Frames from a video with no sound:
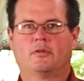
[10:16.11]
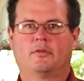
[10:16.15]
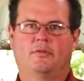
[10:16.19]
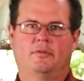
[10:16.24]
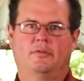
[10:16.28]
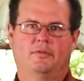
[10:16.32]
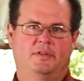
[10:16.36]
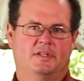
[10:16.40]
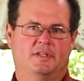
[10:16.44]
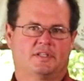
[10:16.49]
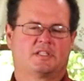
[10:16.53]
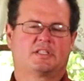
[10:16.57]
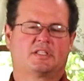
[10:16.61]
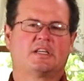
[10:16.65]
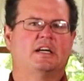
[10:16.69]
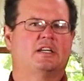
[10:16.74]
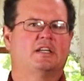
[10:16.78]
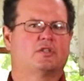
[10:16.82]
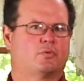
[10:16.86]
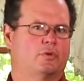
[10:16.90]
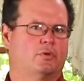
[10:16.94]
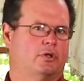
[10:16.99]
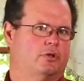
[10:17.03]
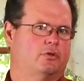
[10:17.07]
This
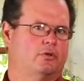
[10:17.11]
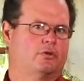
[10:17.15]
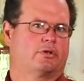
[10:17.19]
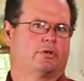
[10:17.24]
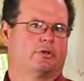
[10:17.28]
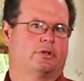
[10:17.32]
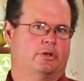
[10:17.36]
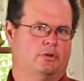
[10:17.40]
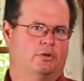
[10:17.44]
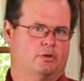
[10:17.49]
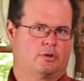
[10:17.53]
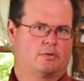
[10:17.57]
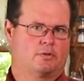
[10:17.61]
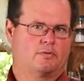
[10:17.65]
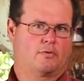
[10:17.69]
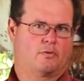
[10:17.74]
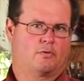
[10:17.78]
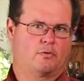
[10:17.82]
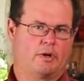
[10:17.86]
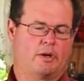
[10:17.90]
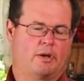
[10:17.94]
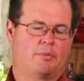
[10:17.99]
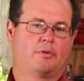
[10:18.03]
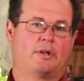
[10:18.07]
size we usually use
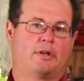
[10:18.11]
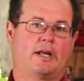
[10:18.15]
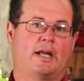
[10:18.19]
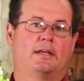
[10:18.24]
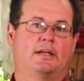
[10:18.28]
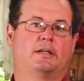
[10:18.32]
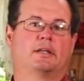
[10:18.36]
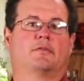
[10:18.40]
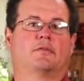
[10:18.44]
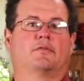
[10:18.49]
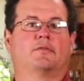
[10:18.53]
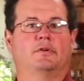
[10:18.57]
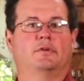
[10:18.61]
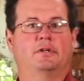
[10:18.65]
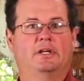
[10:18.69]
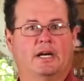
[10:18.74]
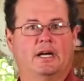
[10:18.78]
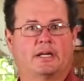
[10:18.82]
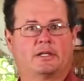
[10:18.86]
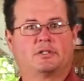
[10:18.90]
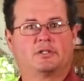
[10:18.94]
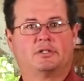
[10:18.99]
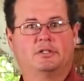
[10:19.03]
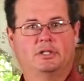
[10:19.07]
for replanting for
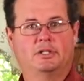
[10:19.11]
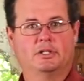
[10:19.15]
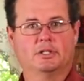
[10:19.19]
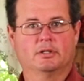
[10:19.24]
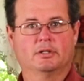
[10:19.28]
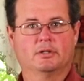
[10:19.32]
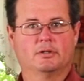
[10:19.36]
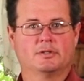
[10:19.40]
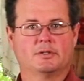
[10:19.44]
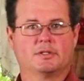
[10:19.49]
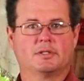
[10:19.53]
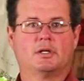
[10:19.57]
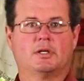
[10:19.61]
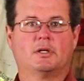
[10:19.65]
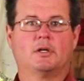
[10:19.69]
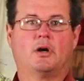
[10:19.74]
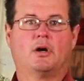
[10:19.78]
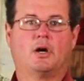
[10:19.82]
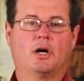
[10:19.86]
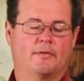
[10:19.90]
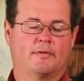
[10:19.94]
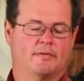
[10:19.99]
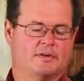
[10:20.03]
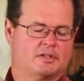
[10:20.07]
next year's
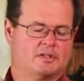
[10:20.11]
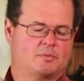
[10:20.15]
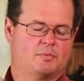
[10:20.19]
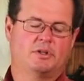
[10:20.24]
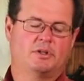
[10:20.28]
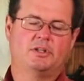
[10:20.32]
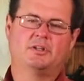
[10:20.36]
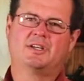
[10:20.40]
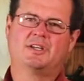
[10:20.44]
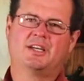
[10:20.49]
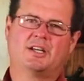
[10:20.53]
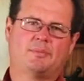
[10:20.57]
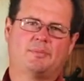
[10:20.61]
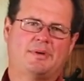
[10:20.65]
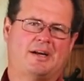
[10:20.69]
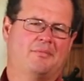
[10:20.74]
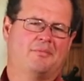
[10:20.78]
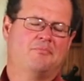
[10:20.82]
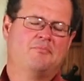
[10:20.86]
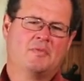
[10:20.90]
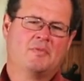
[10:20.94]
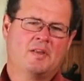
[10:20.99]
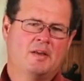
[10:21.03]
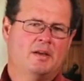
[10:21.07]
harvest, but you get about